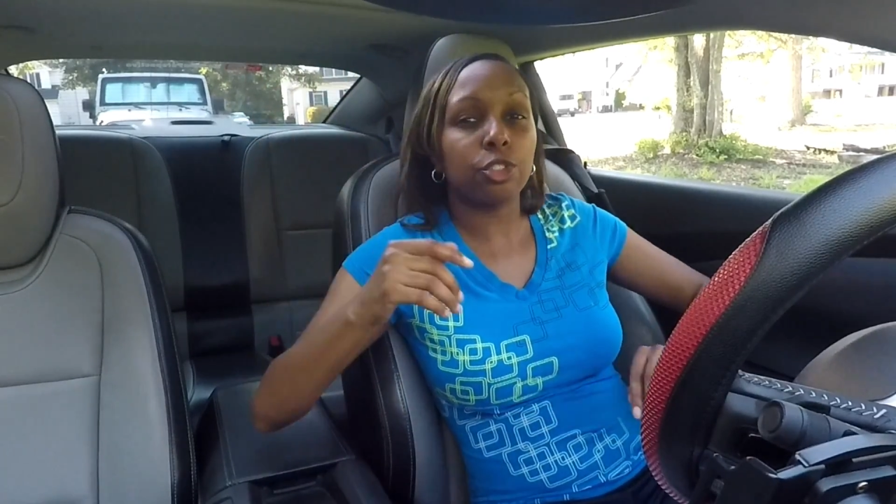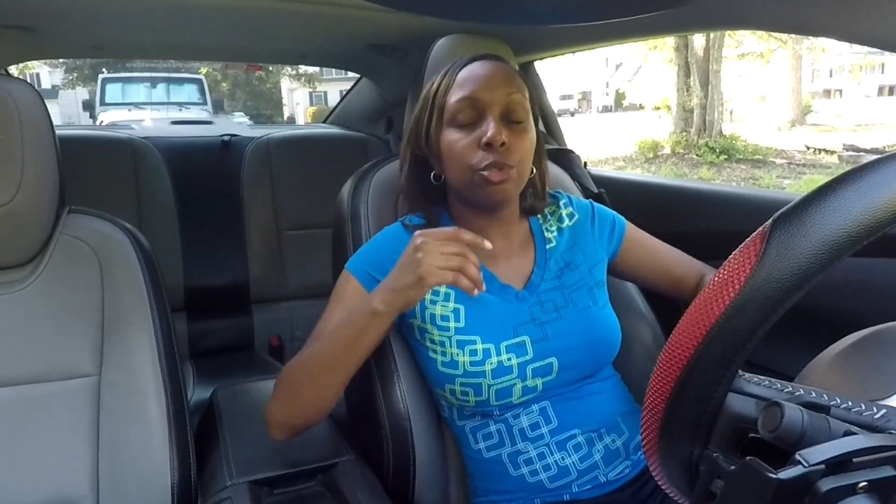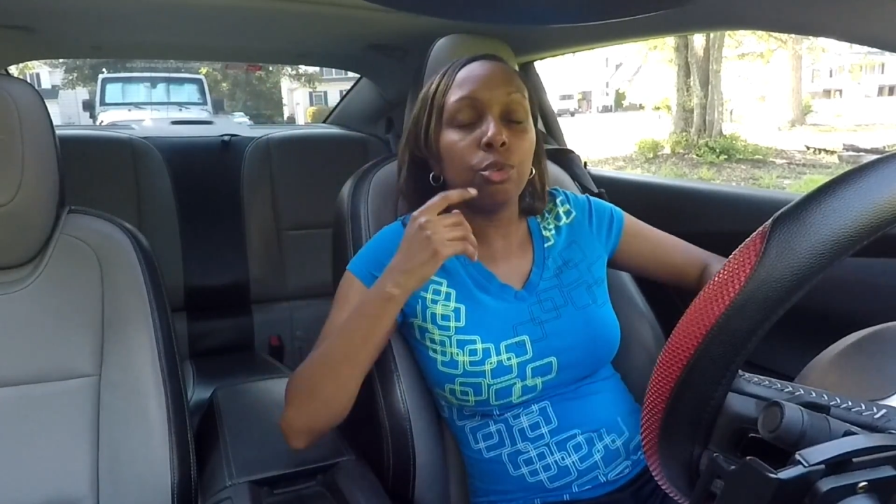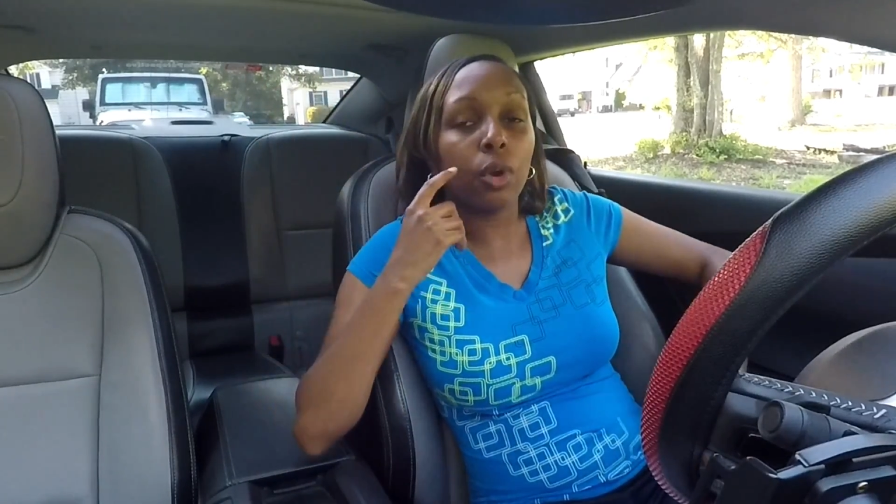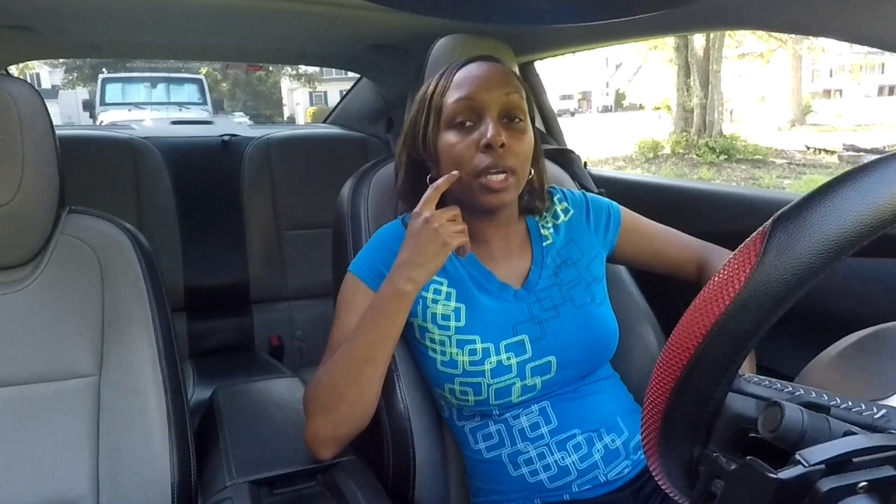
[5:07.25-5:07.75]

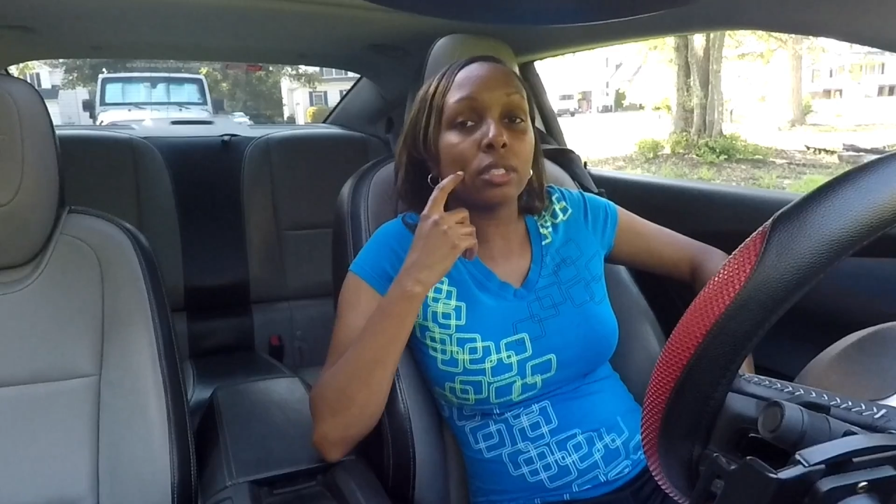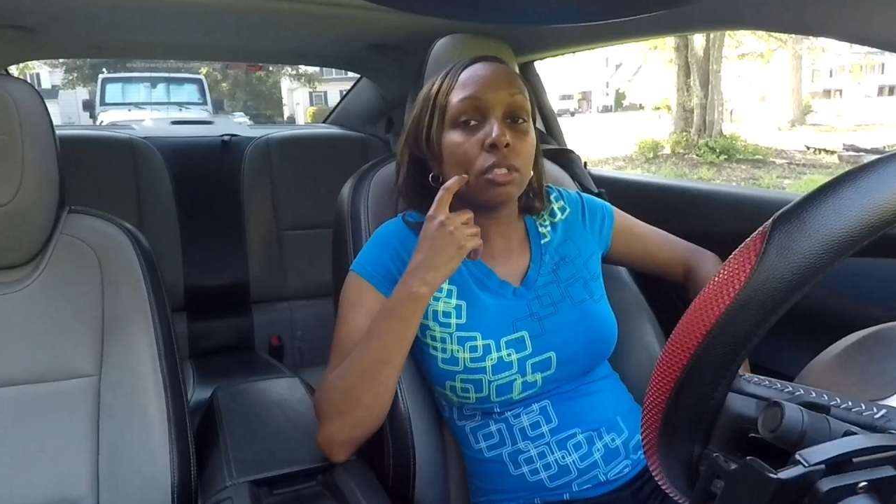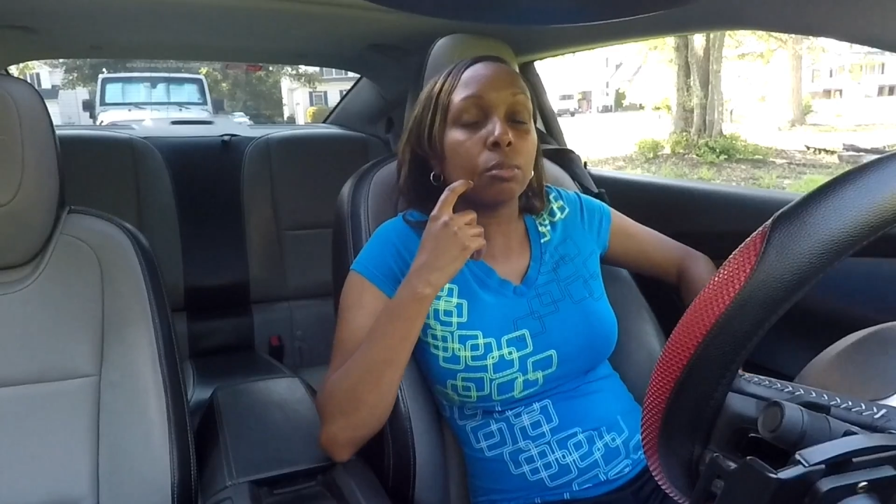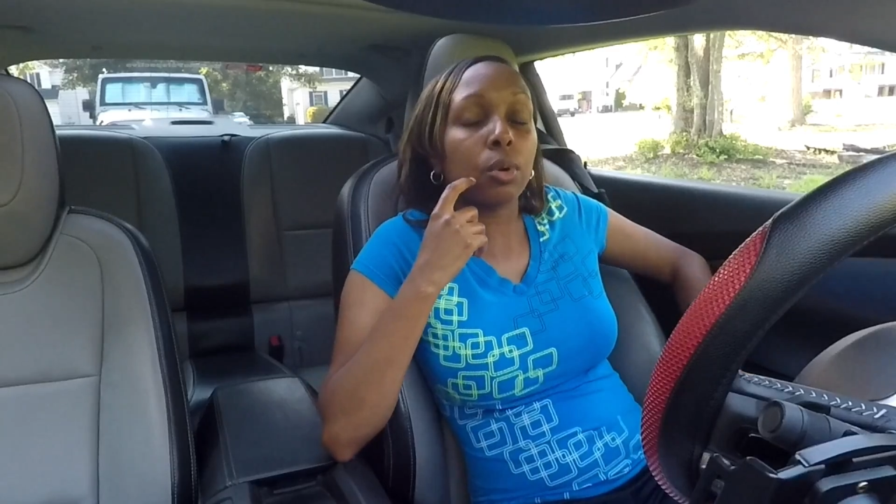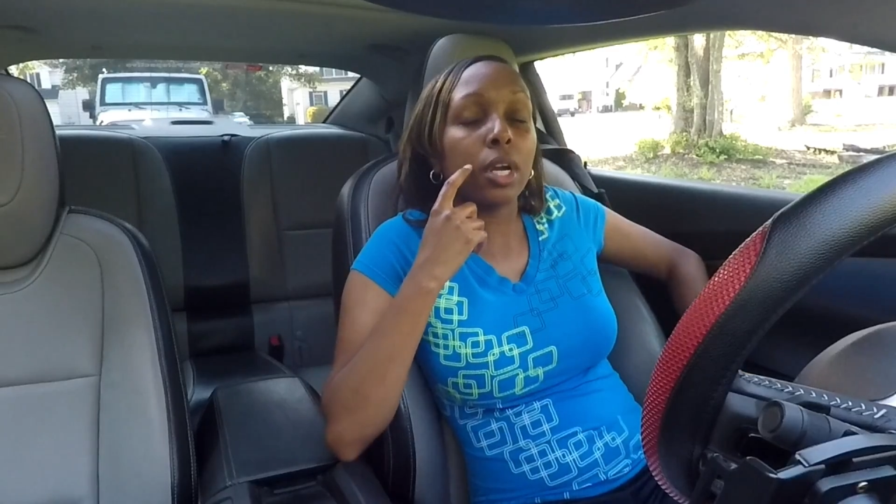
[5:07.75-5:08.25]
$2,000
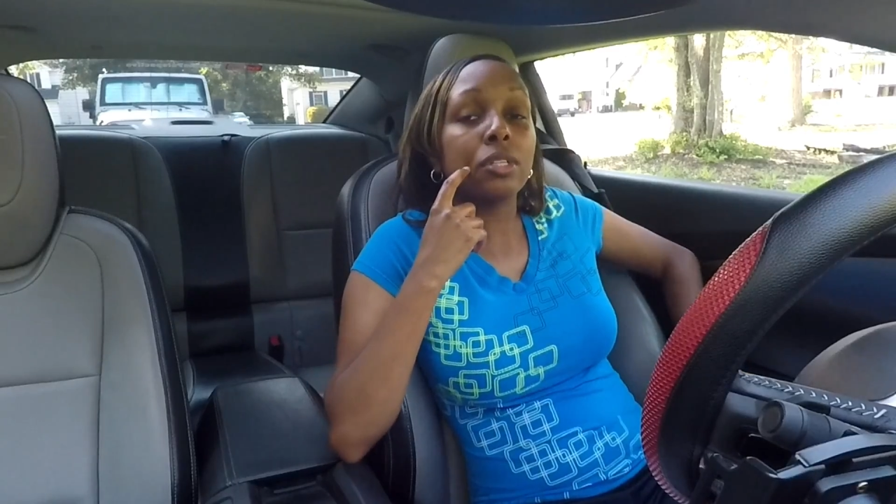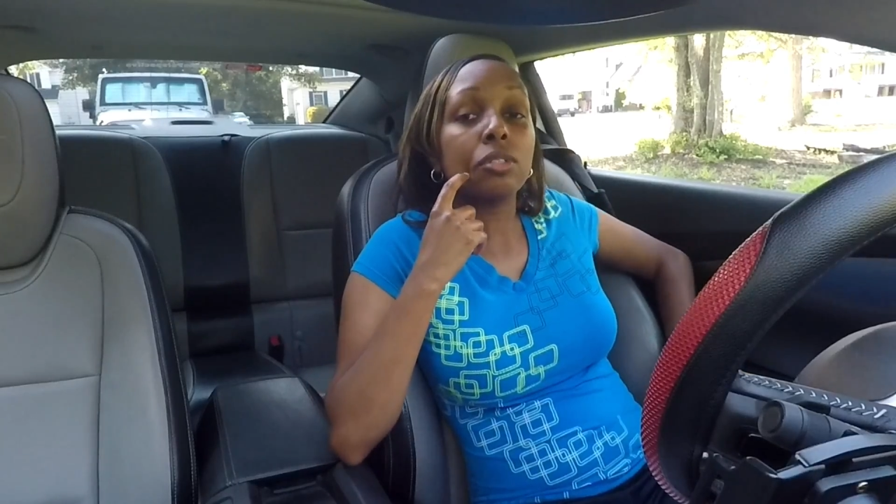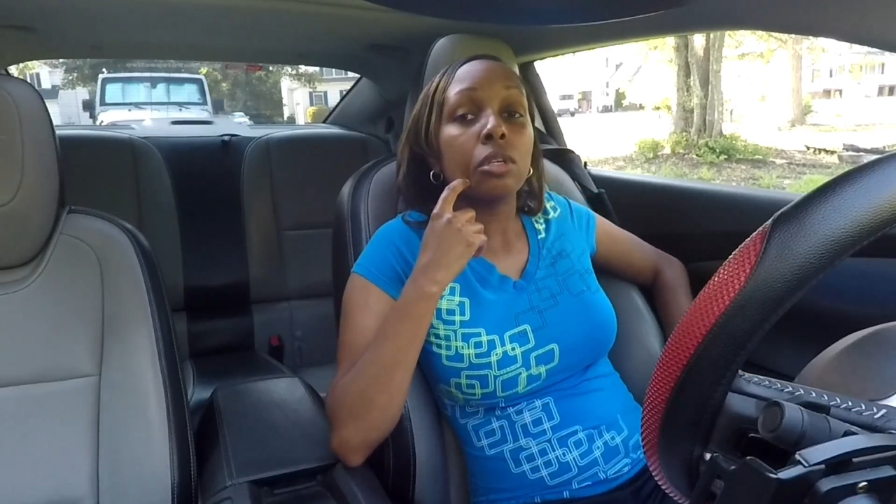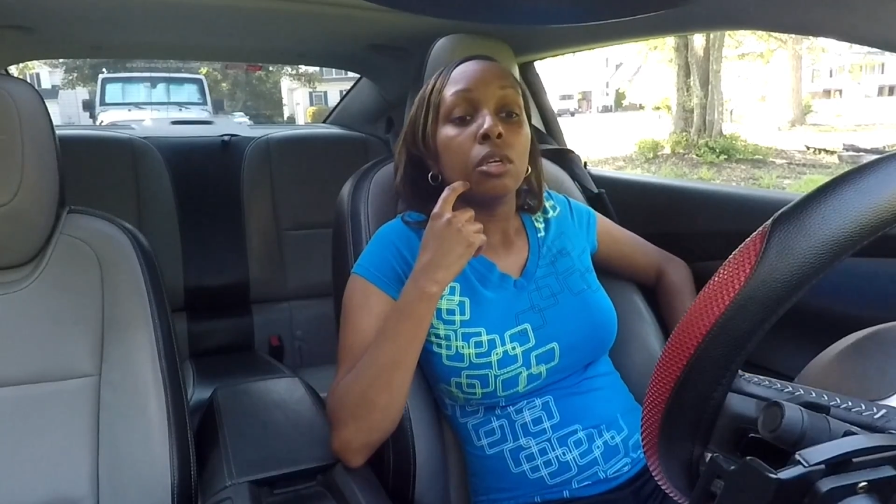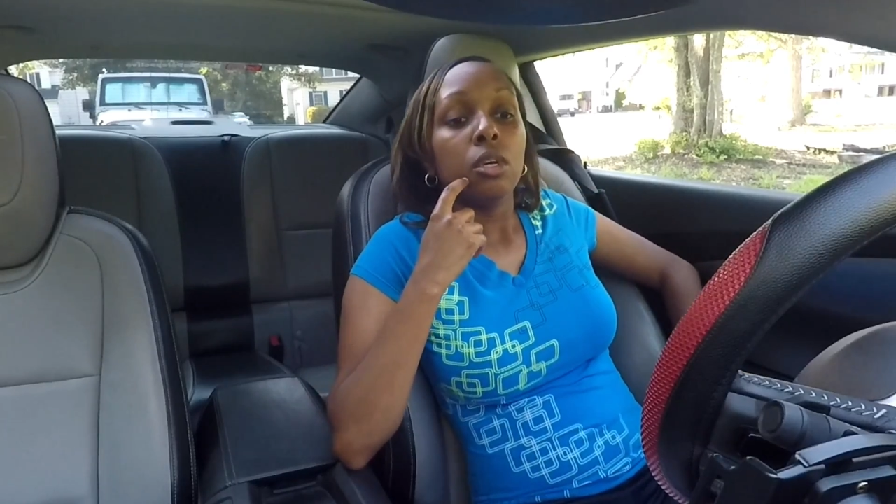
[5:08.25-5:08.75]
to the price.